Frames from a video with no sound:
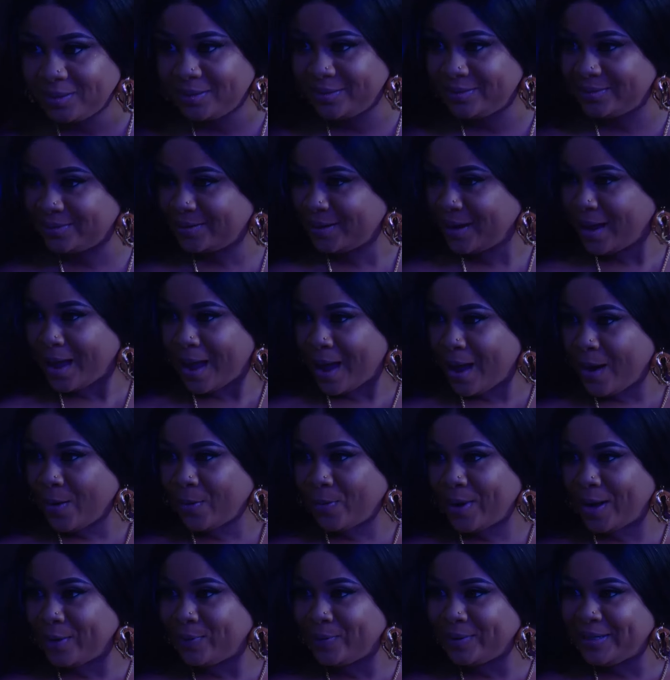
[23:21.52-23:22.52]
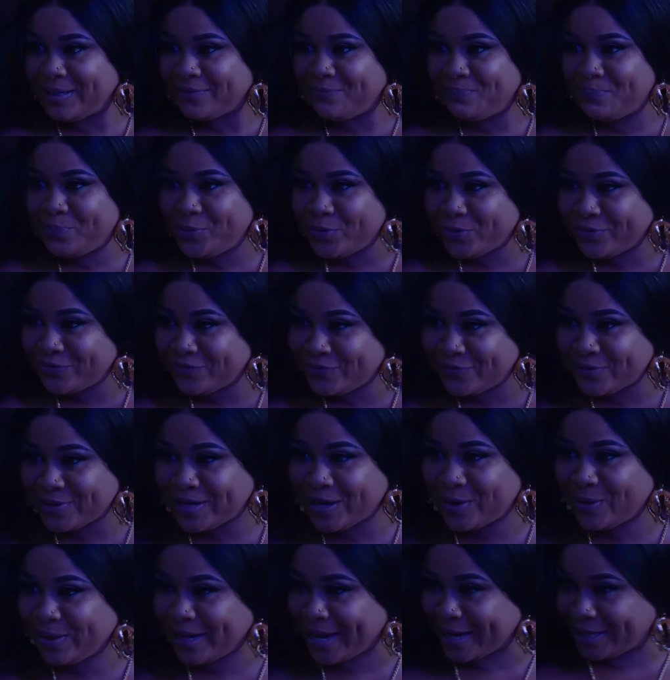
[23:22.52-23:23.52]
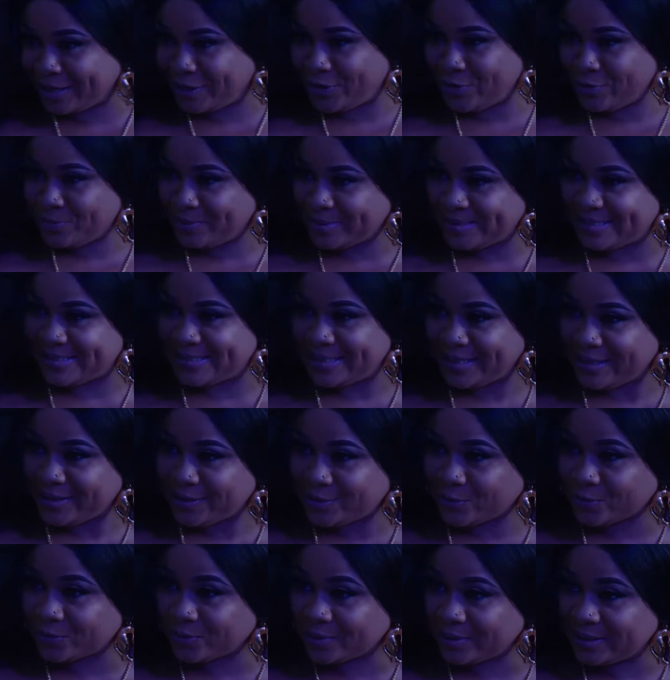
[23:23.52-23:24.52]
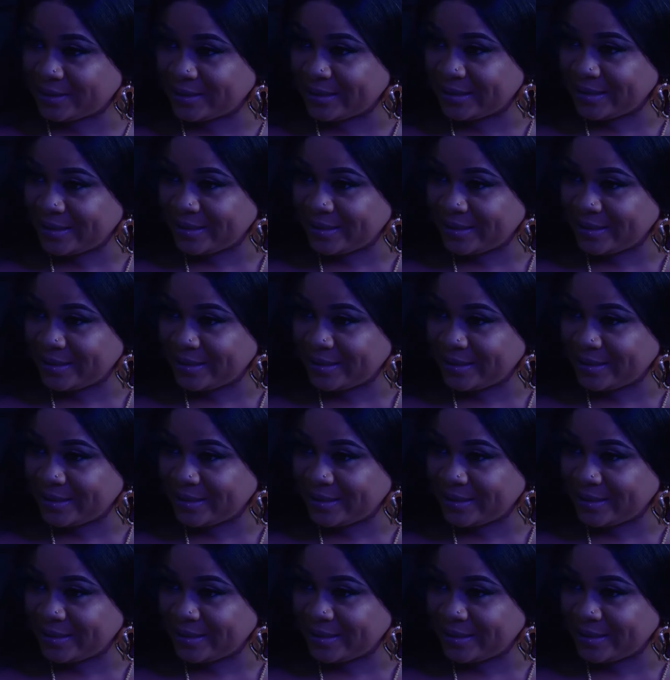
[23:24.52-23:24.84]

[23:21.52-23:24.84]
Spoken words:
mean, why would a beautiful girl like you be single?